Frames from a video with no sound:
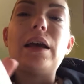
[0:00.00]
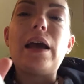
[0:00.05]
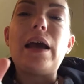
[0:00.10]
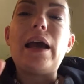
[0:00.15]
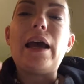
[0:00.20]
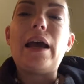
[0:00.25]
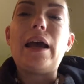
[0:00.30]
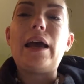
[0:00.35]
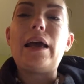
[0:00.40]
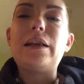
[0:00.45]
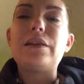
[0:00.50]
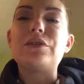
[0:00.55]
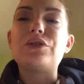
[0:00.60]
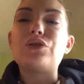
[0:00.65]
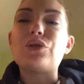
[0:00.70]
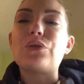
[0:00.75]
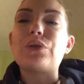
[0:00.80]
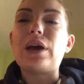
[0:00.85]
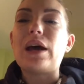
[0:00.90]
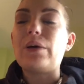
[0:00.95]
And
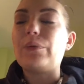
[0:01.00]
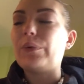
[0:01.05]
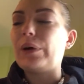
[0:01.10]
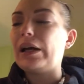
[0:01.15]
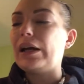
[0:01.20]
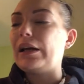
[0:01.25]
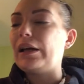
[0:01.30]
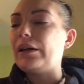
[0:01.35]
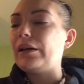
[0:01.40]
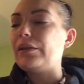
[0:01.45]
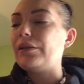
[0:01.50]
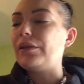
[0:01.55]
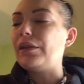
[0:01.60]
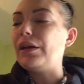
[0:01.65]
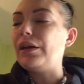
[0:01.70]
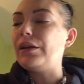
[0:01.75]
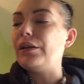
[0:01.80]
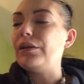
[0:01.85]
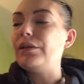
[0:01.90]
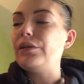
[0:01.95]
so that way
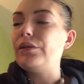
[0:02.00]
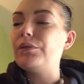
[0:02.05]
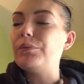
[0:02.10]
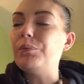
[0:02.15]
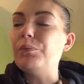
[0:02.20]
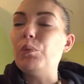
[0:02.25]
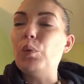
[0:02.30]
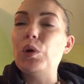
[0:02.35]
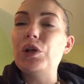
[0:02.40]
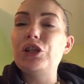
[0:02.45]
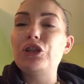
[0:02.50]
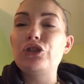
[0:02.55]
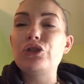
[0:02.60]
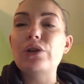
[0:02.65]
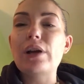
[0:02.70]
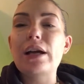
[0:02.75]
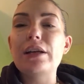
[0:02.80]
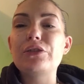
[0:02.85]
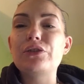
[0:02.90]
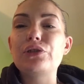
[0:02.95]
the
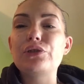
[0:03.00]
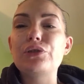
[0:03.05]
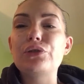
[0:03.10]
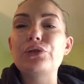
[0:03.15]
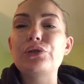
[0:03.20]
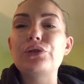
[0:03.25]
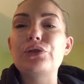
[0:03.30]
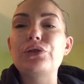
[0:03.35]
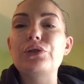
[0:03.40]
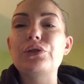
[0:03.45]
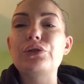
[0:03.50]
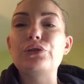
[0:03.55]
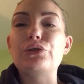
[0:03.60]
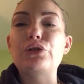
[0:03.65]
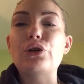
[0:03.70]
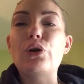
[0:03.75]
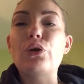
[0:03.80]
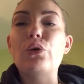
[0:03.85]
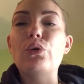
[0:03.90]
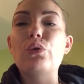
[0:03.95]
moisturizers
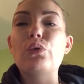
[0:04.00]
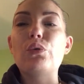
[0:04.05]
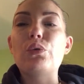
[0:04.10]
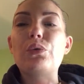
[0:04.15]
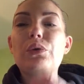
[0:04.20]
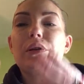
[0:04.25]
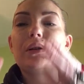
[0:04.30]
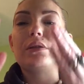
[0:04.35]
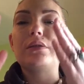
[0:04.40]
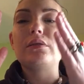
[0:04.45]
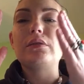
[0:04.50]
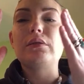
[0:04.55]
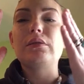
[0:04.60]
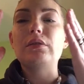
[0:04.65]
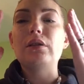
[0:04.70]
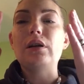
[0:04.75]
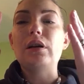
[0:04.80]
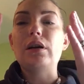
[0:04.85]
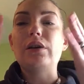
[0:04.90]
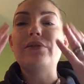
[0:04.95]
don't
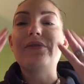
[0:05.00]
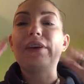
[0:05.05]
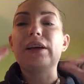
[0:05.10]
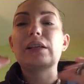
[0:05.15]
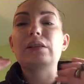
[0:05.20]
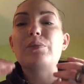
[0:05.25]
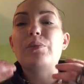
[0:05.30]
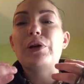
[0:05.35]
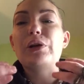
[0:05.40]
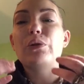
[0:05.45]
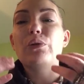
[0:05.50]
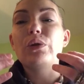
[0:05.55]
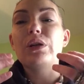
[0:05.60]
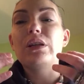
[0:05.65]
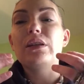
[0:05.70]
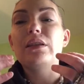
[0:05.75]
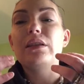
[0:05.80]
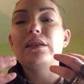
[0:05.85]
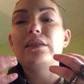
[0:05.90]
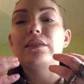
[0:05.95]
affect my
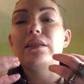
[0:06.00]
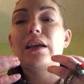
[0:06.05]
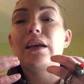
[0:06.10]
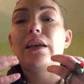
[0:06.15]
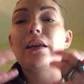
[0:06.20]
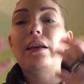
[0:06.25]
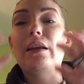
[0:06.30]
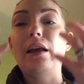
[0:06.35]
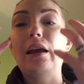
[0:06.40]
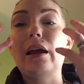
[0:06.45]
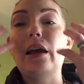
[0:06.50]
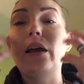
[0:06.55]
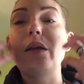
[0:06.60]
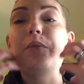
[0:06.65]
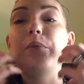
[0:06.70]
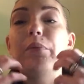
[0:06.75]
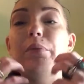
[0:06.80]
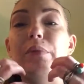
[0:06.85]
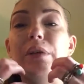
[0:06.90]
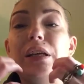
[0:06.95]
oily skin
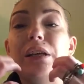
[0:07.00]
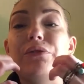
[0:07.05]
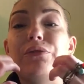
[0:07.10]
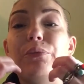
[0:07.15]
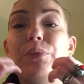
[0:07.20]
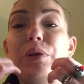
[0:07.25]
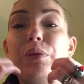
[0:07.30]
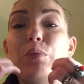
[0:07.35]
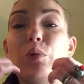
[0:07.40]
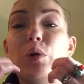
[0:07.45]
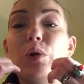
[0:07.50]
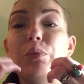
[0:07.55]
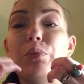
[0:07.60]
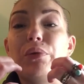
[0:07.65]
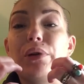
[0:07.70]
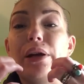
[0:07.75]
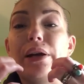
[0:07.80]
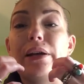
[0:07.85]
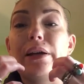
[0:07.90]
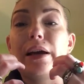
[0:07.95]
and give me more
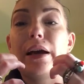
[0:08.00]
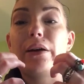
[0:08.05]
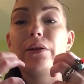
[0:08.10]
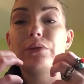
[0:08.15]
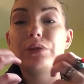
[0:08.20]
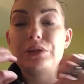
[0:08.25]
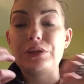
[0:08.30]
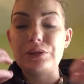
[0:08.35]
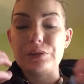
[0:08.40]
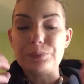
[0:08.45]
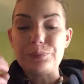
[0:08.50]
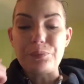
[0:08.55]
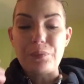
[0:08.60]
breakouts.